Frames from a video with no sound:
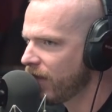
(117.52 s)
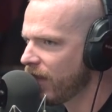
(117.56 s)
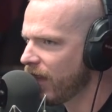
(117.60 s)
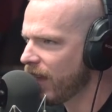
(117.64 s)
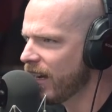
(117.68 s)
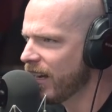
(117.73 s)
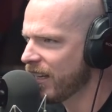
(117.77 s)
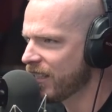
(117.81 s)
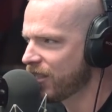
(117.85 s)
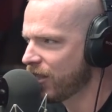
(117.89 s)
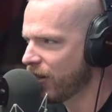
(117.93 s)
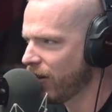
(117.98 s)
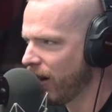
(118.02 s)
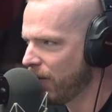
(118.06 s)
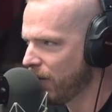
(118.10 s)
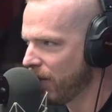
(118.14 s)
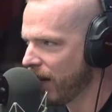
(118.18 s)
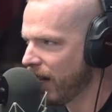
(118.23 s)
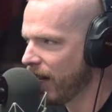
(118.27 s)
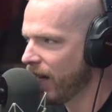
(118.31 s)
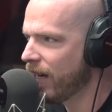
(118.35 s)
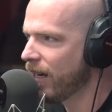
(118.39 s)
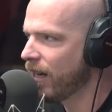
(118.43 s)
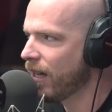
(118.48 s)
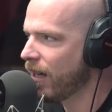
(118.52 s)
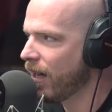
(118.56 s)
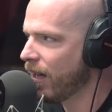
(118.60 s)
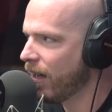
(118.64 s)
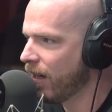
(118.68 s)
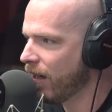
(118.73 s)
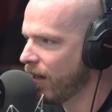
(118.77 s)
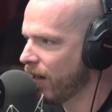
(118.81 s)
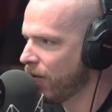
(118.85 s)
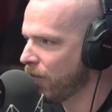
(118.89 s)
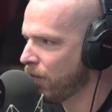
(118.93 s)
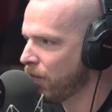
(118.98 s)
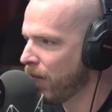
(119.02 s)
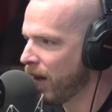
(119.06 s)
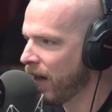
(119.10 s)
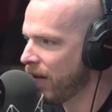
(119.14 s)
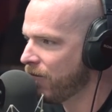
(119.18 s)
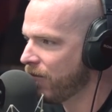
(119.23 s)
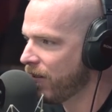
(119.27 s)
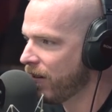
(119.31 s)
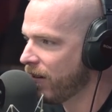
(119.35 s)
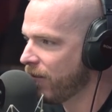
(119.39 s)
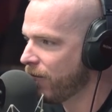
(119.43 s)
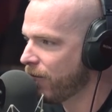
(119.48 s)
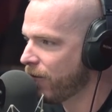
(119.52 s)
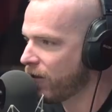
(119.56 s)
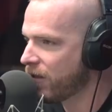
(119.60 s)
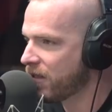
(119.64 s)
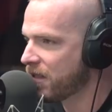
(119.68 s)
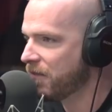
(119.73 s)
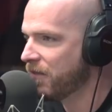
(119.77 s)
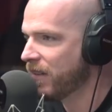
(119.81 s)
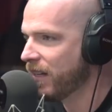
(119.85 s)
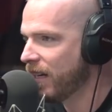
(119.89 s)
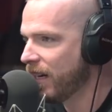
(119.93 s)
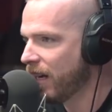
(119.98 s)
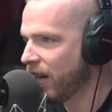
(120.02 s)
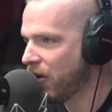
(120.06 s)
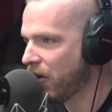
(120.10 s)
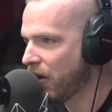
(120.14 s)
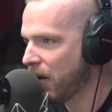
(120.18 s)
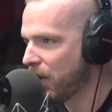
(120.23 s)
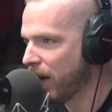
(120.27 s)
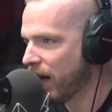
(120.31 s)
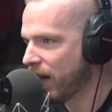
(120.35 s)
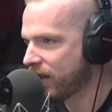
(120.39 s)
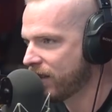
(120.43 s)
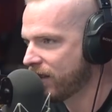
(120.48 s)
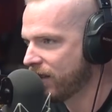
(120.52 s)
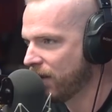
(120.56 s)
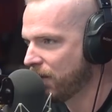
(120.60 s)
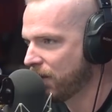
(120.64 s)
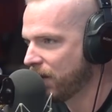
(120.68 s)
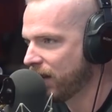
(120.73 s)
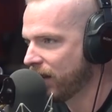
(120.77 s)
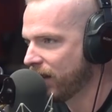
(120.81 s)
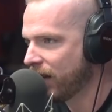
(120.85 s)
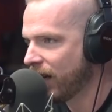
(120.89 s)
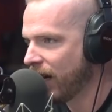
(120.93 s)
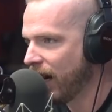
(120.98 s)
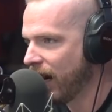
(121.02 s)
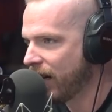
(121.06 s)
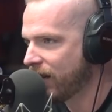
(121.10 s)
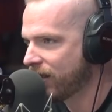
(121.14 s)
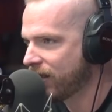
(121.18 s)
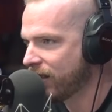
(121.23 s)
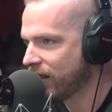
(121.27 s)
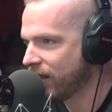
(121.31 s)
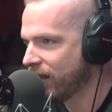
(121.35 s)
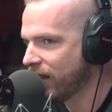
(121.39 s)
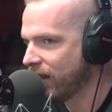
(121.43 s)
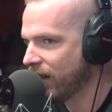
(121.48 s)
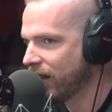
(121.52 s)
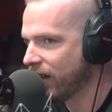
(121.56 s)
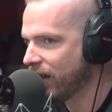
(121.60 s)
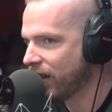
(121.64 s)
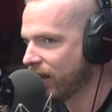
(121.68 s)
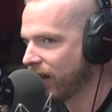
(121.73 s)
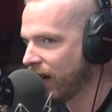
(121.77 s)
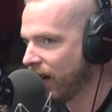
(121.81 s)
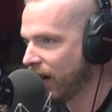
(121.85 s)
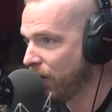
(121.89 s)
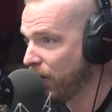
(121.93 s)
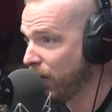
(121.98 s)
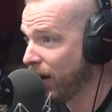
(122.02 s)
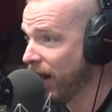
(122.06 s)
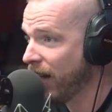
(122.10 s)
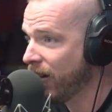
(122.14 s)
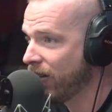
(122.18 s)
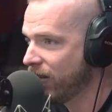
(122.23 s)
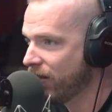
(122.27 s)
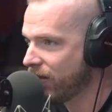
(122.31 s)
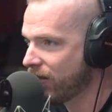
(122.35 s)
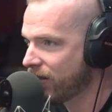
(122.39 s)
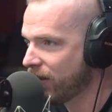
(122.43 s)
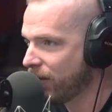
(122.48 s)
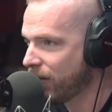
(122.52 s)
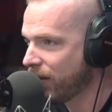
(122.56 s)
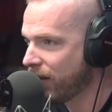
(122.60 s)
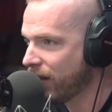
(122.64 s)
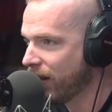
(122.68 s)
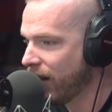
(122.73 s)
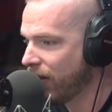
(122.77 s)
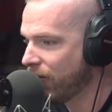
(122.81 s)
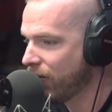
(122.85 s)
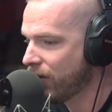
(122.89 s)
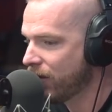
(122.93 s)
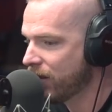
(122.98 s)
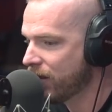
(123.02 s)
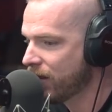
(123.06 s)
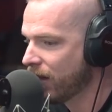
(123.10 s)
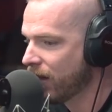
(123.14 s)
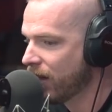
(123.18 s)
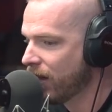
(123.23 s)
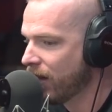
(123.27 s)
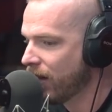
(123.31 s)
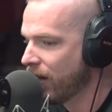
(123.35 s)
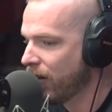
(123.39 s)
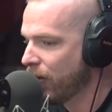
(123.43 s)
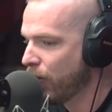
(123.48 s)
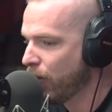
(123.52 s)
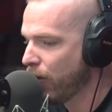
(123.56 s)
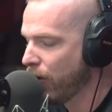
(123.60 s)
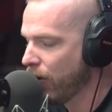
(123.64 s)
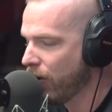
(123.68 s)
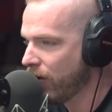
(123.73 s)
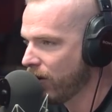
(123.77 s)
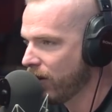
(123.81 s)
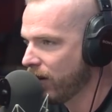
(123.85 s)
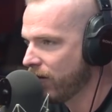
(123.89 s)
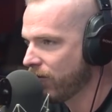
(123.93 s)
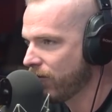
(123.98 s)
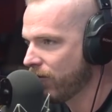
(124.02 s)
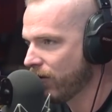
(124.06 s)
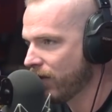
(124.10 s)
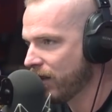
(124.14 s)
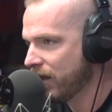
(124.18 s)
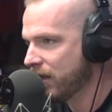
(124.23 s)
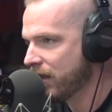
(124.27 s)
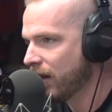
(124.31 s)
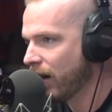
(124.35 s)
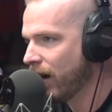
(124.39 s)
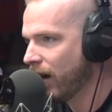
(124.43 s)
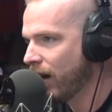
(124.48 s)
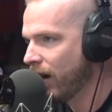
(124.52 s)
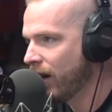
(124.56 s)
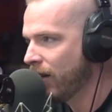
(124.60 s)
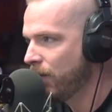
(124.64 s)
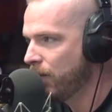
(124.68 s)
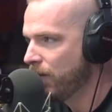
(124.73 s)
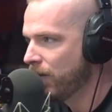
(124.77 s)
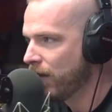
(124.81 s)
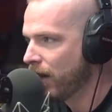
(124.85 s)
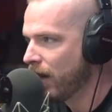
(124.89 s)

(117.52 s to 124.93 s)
And so I made my very first video about something that actually kind of mattered or something that was pertinent for the time.